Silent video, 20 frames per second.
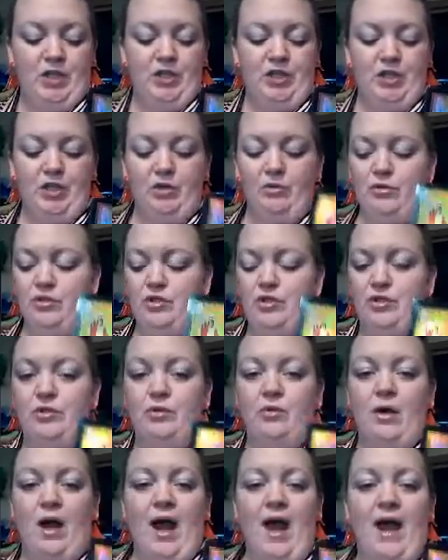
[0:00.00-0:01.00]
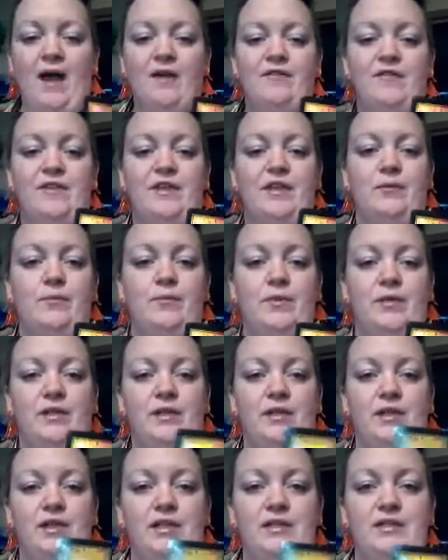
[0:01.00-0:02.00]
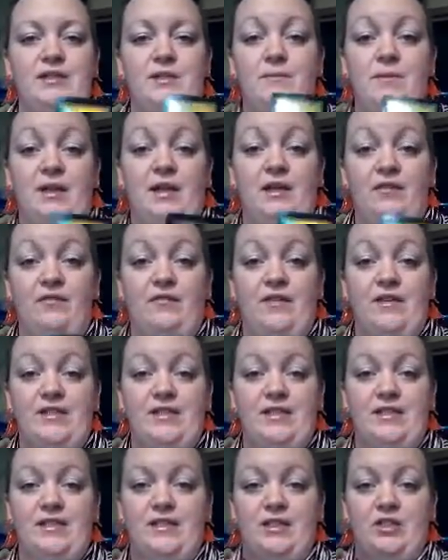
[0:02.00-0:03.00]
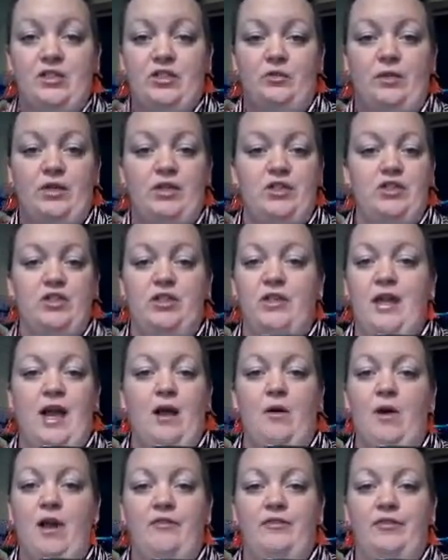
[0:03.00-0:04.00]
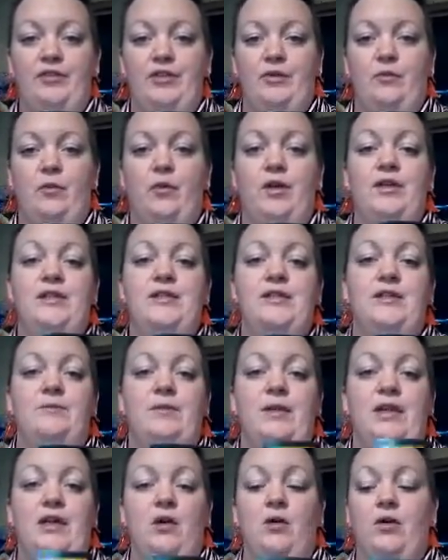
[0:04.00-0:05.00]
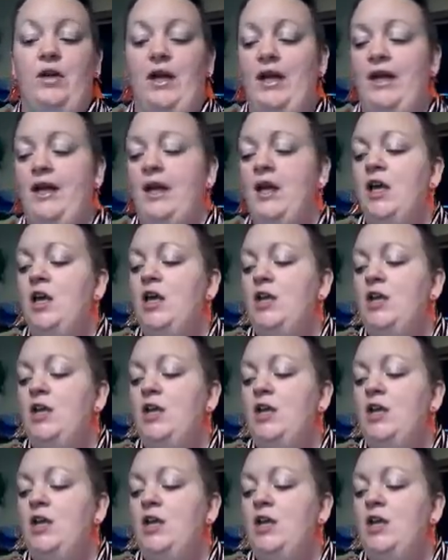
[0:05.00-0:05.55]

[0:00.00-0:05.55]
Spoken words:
you do have the ability to manifest this situation however you want it to be, okay?